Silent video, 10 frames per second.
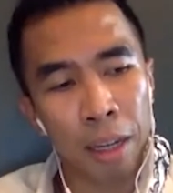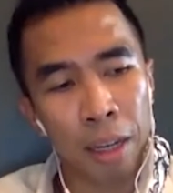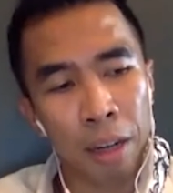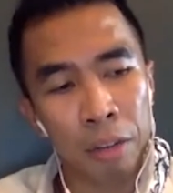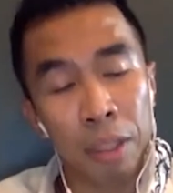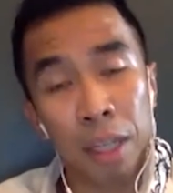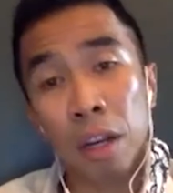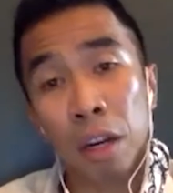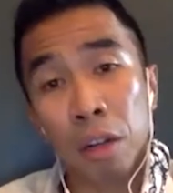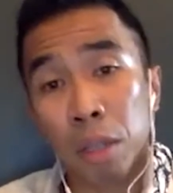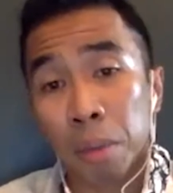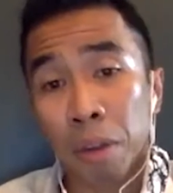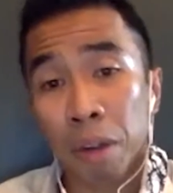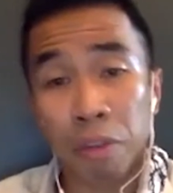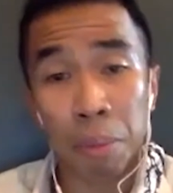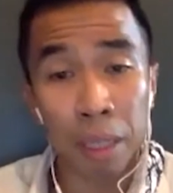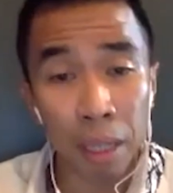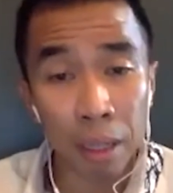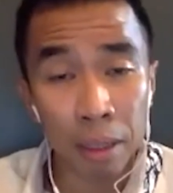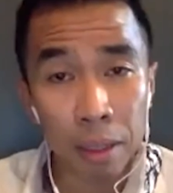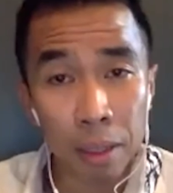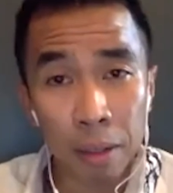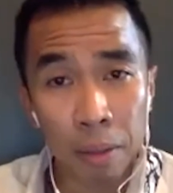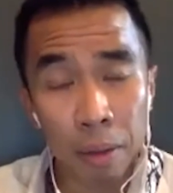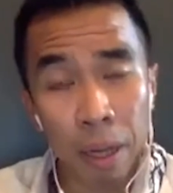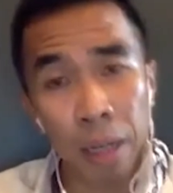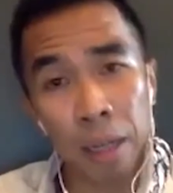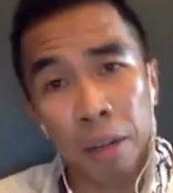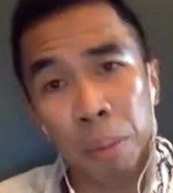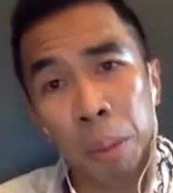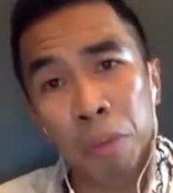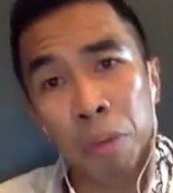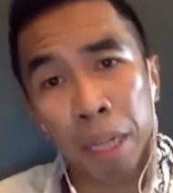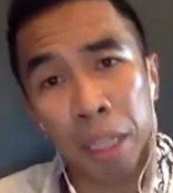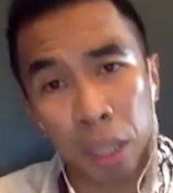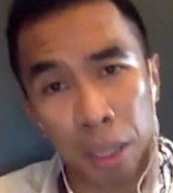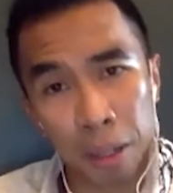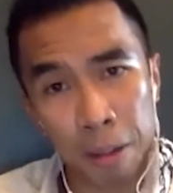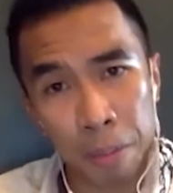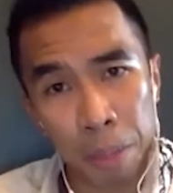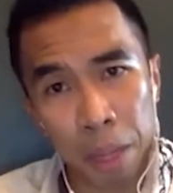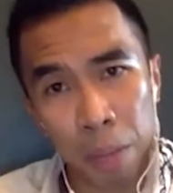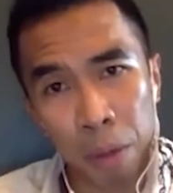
lot of TikTokers coming out from India, right? And a lot of people from Asia. And we're